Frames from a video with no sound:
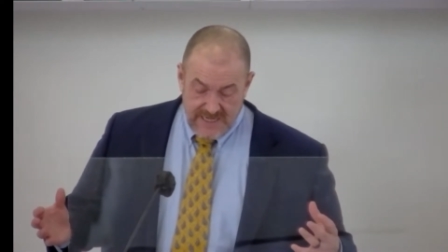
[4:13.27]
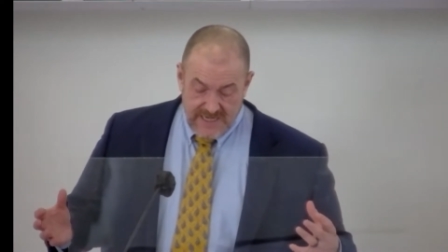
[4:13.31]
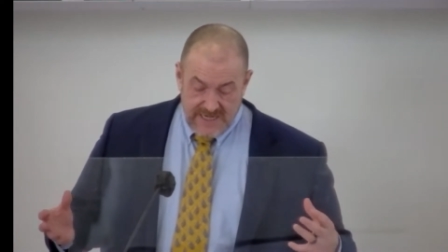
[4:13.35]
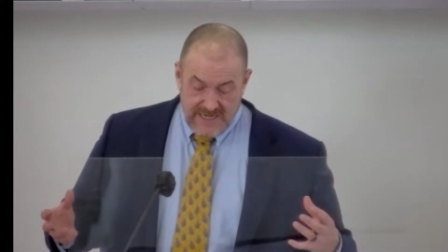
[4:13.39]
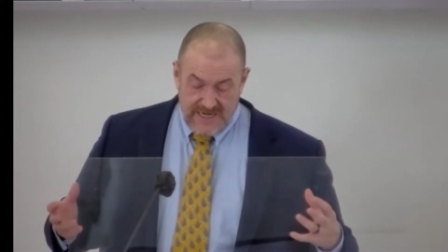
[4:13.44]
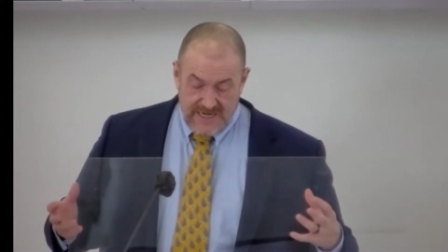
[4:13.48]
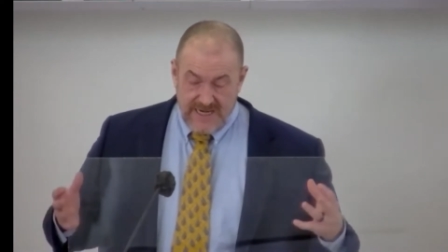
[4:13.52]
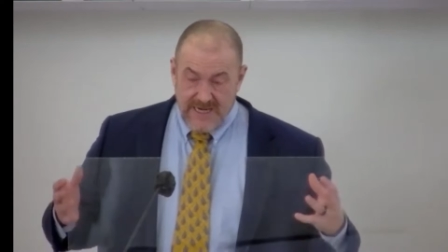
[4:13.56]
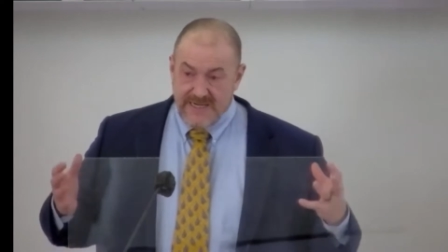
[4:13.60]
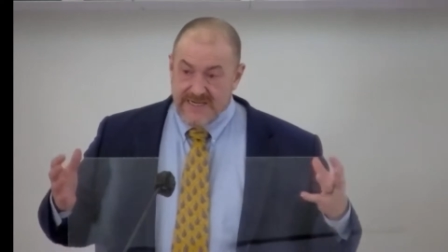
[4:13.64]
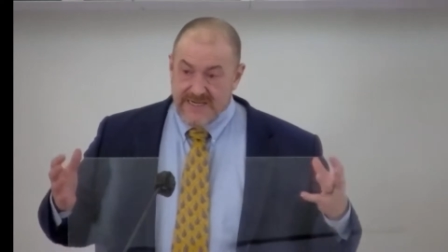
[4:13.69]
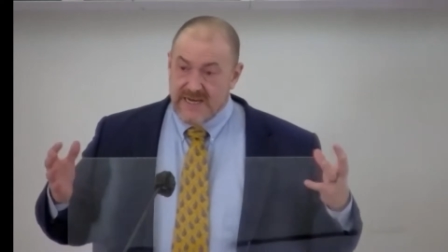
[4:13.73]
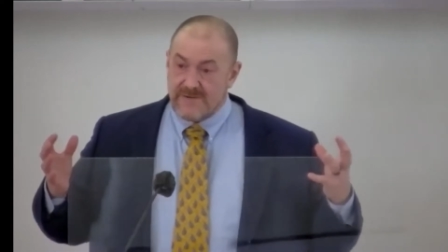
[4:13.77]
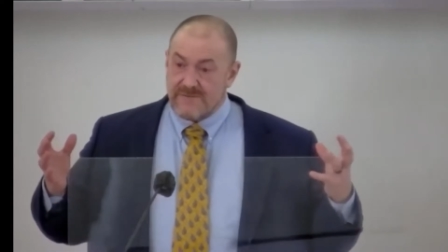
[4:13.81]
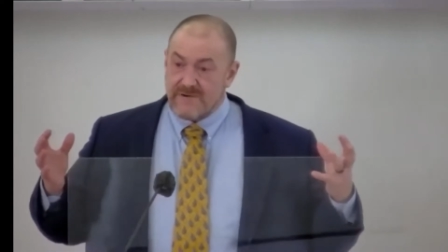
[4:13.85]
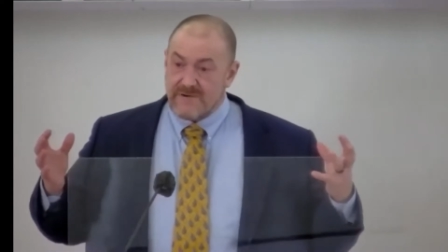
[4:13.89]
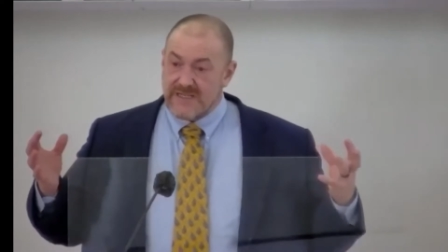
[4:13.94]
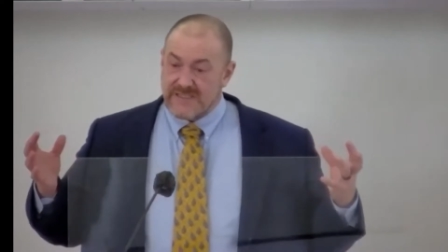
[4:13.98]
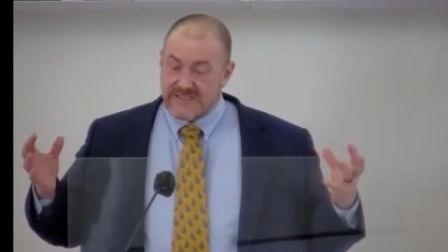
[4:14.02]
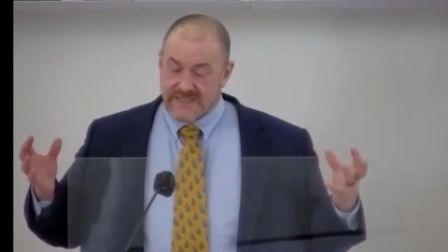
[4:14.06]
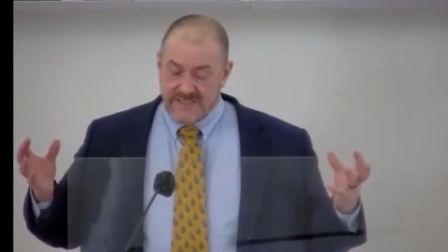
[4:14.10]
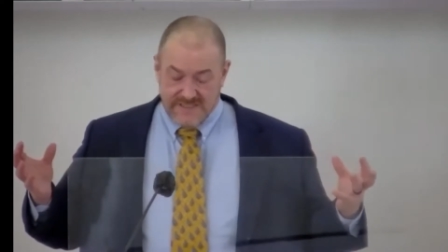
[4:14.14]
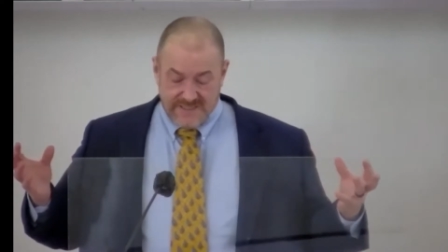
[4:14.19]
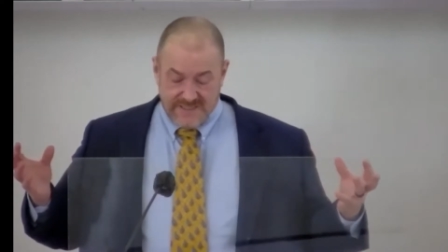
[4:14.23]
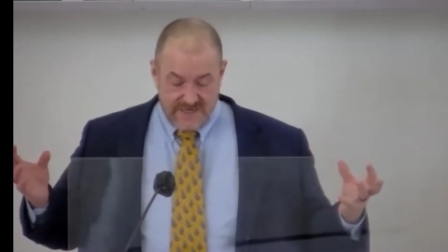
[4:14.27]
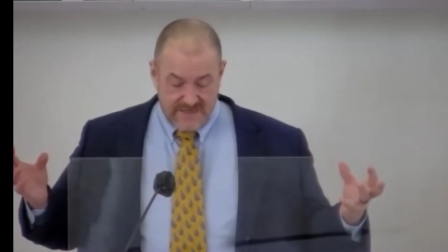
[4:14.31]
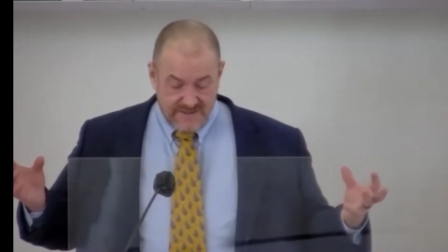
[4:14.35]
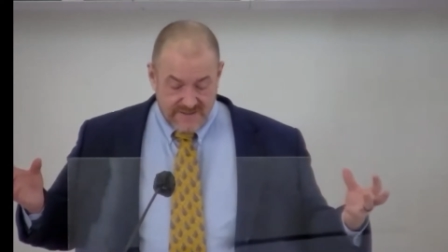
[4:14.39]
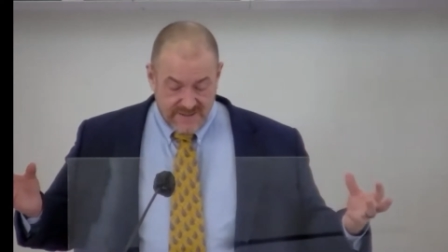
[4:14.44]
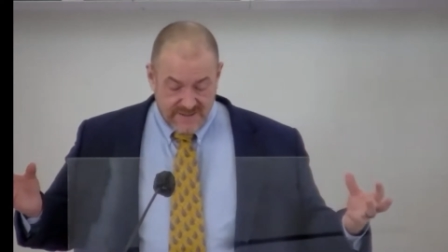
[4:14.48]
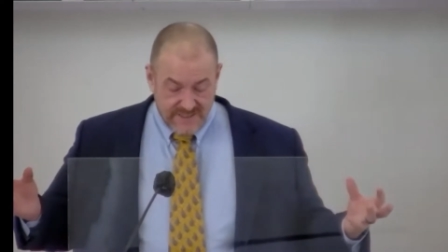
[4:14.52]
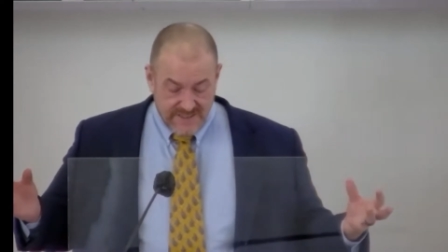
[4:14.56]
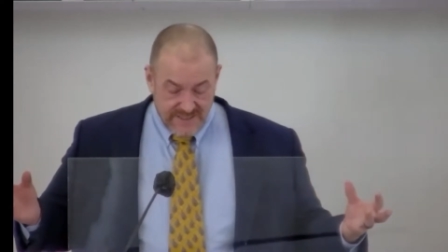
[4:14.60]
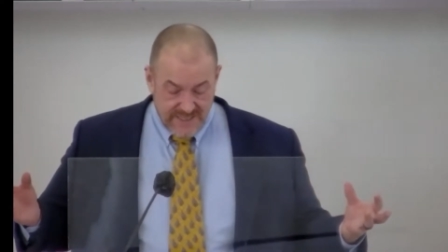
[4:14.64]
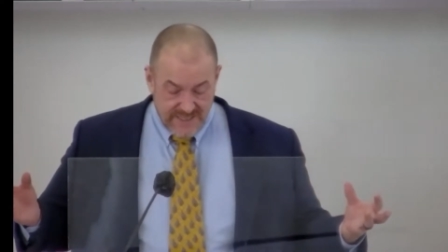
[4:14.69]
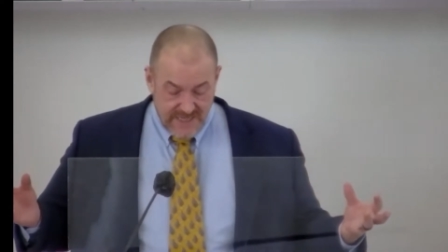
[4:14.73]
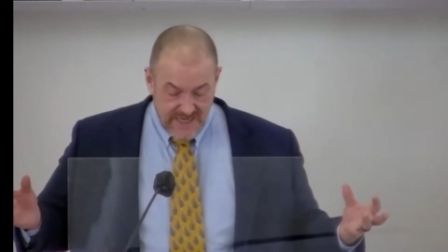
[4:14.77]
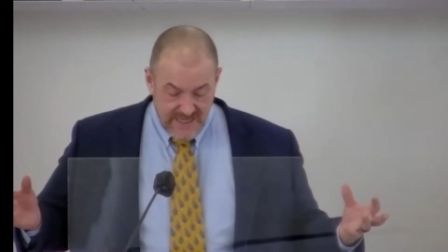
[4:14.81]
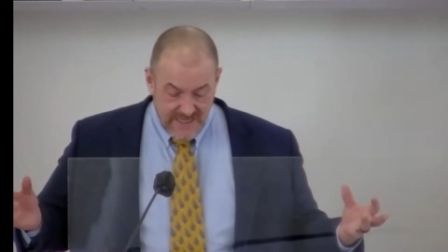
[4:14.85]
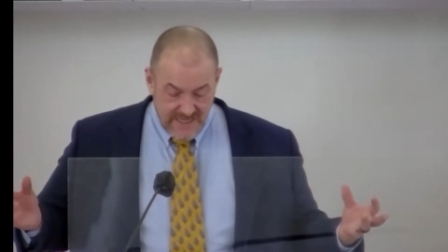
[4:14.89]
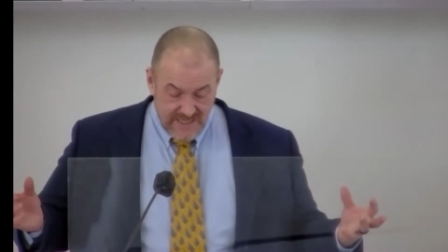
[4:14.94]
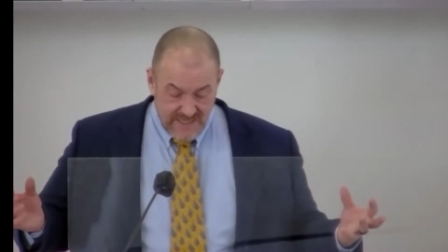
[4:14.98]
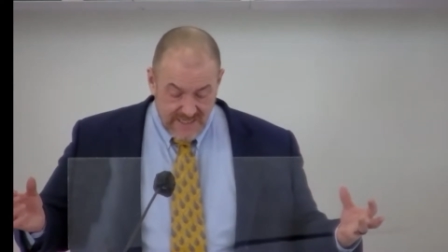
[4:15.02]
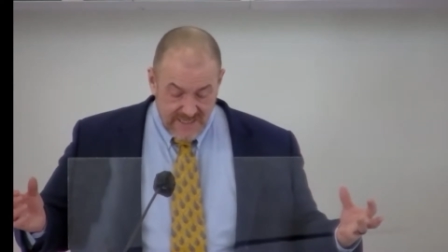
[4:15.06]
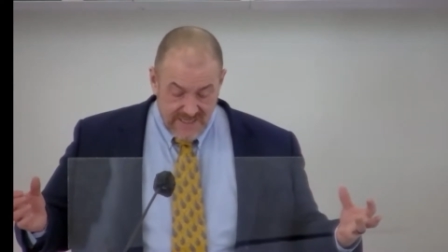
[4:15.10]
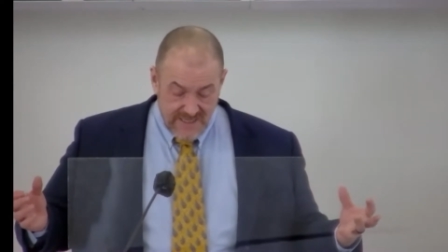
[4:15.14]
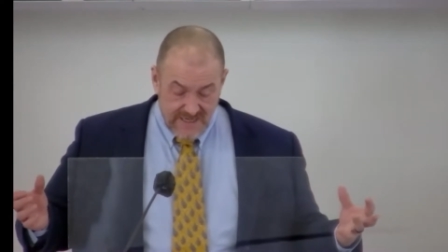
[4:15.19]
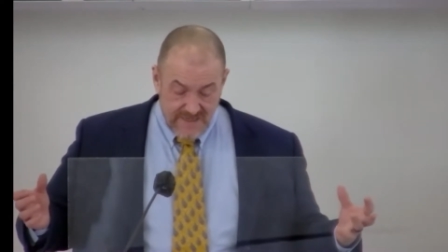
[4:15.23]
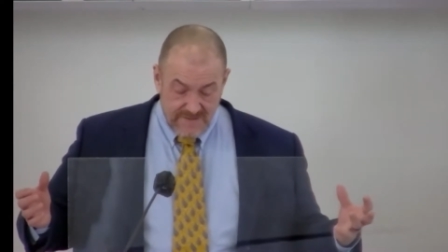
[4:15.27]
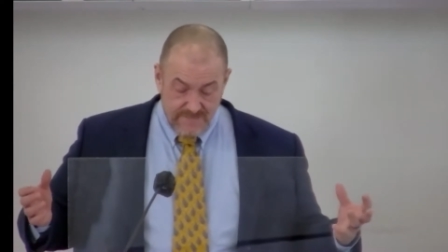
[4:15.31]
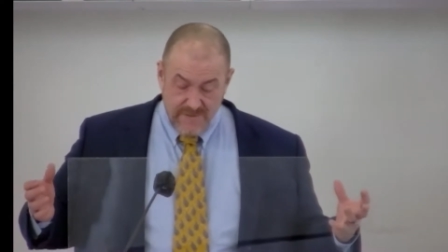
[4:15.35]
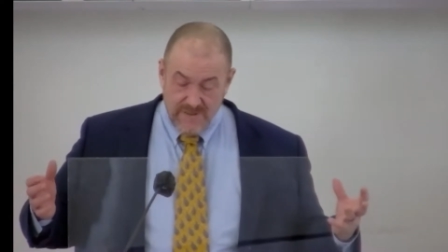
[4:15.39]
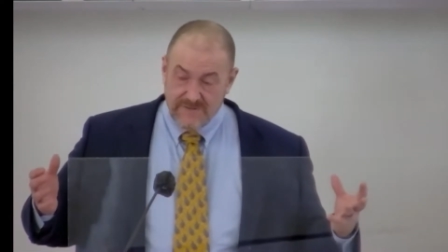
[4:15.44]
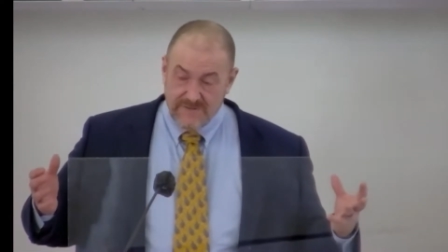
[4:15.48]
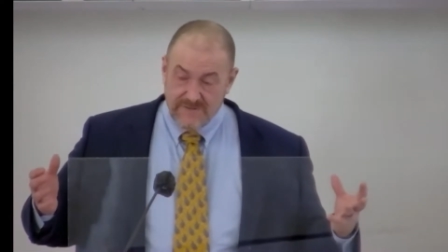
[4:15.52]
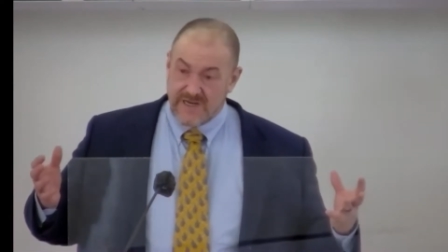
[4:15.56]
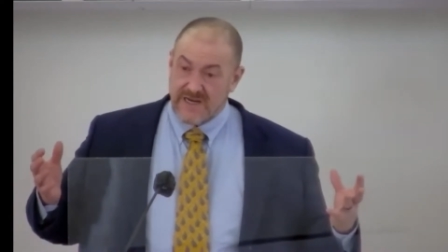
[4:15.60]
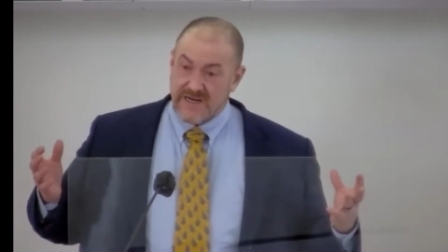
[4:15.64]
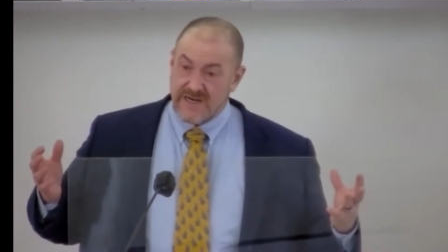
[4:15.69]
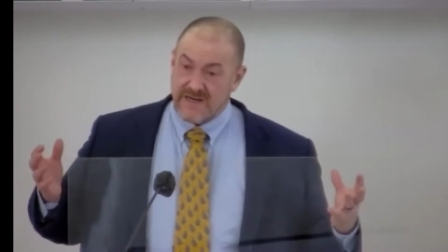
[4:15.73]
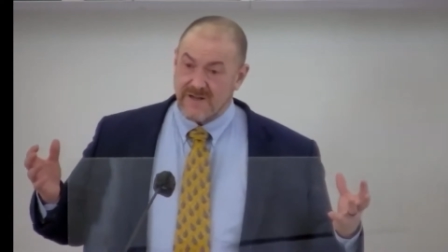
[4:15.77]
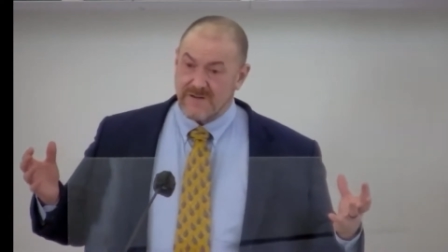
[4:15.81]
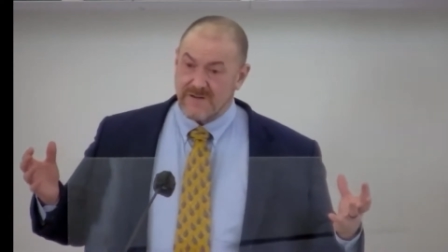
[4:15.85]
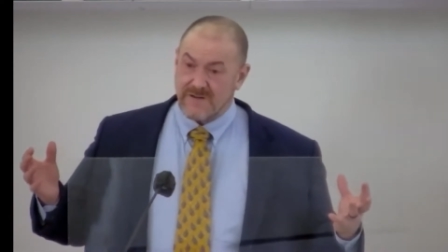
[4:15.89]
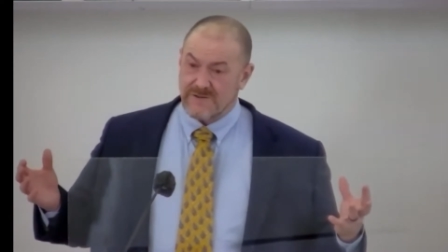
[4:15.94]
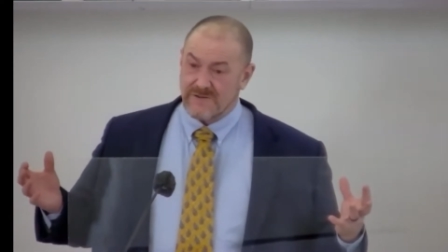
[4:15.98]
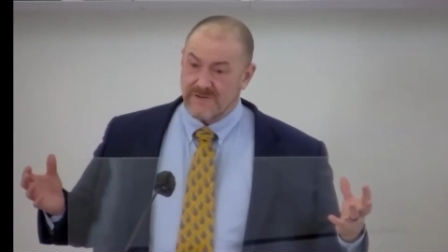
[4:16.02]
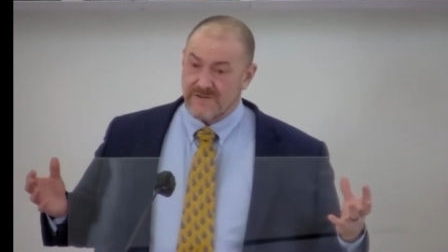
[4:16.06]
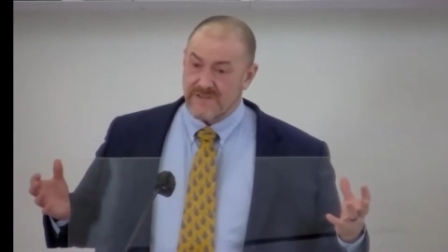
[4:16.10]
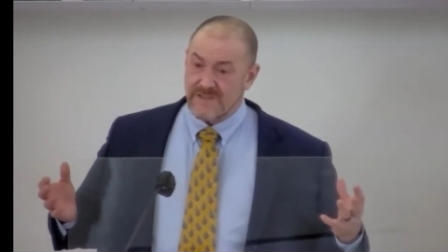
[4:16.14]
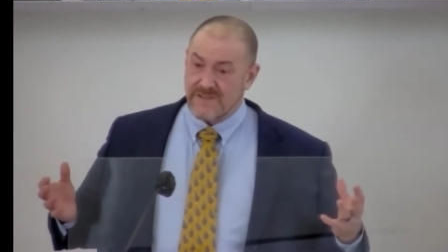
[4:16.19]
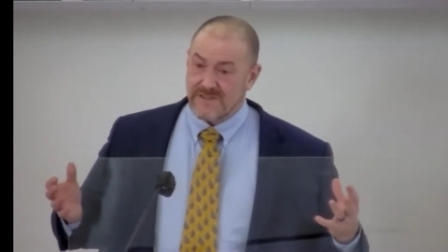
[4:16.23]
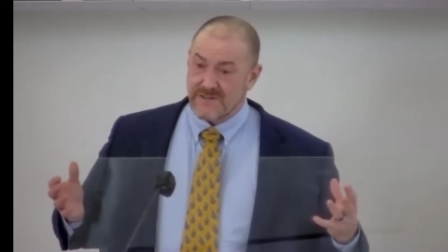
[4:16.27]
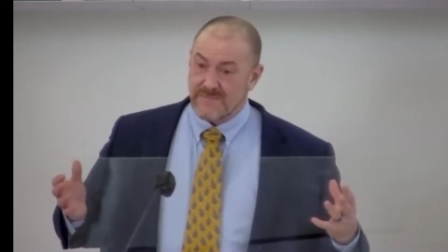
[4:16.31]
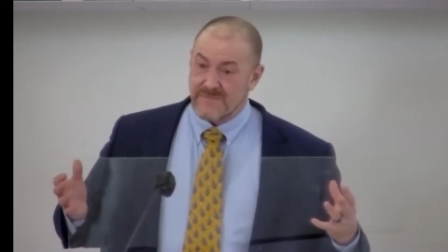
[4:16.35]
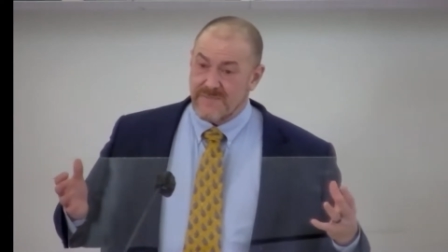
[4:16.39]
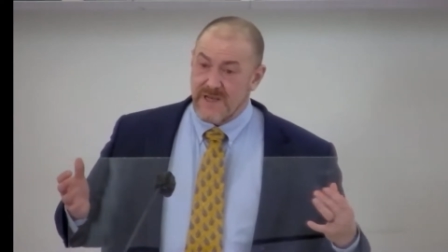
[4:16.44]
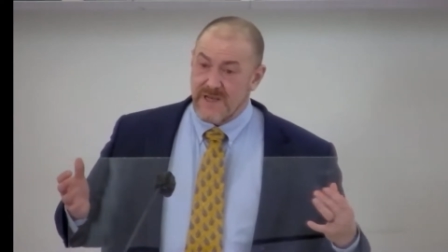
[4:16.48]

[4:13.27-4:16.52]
and anti-racist understanding and multiculturalism,